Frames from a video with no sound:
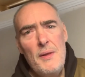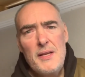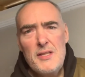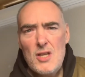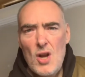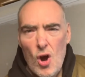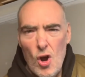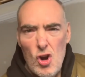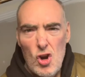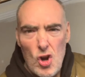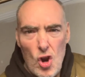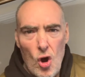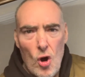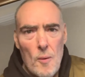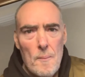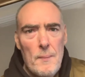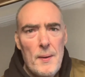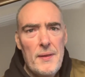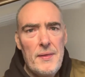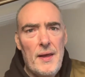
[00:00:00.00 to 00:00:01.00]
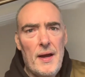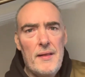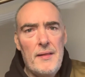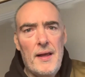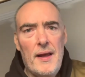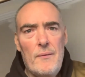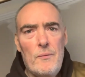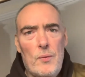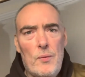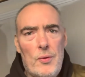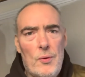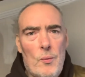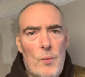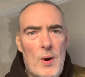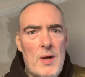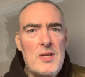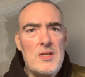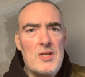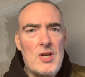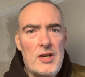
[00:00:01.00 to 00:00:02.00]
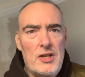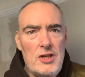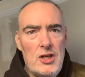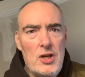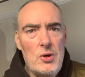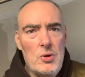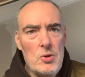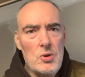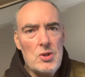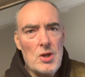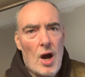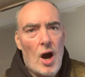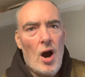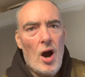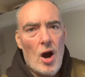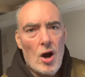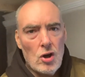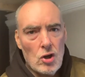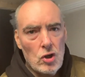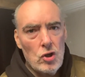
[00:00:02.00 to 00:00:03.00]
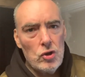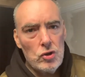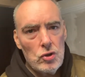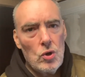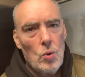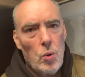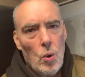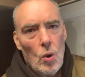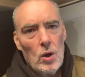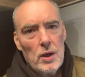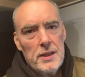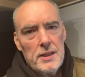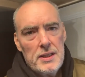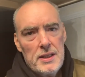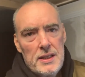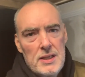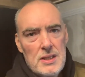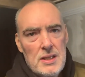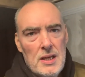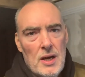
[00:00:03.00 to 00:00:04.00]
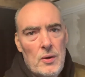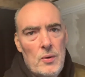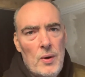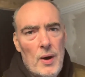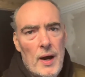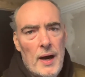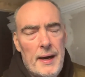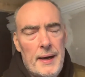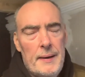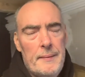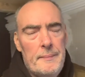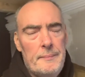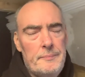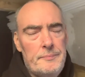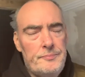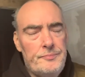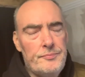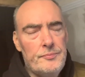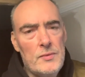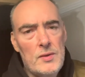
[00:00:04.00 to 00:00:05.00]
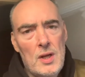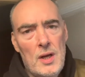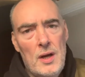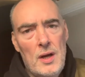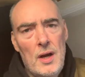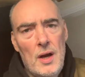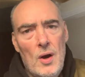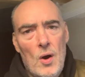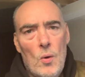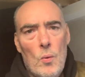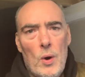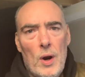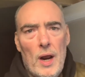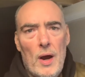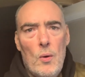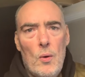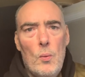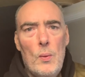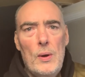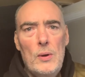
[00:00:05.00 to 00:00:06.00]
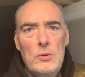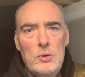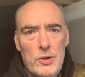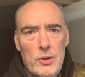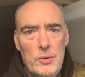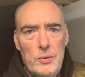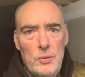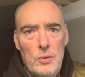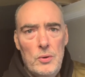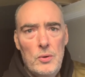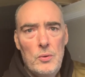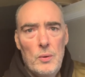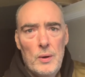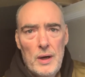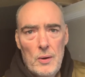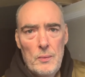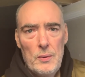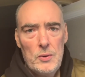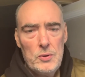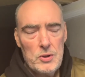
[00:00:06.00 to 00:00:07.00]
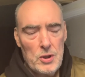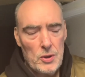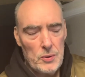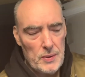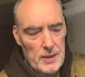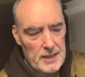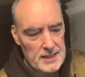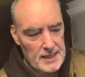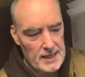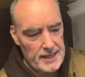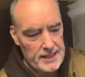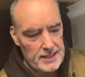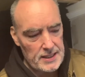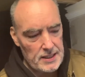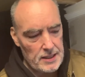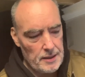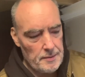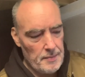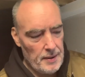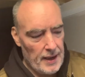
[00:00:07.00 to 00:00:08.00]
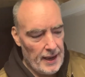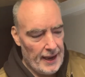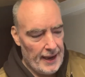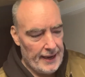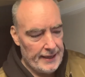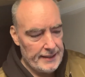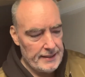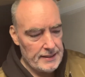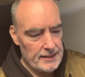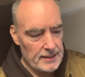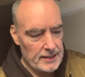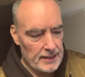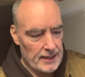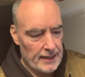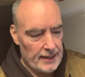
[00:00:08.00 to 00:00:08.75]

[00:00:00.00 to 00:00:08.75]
not a lot, but the ones I use are good quality. So what I will do is list them, and